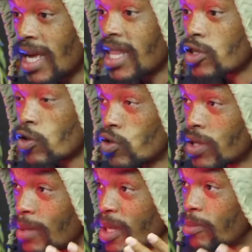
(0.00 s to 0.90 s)
that's going to
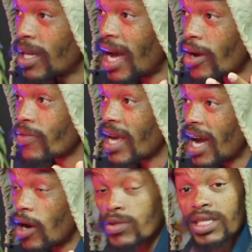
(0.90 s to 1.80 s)
get people out of their
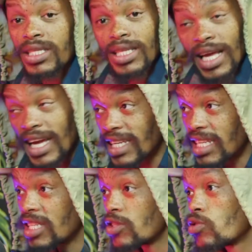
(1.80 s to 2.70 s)
houses and
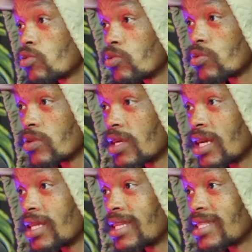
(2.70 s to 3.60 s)
into
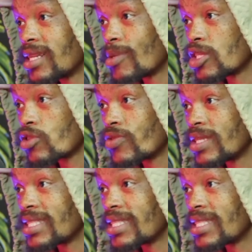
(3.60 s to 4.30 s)
the cinema screens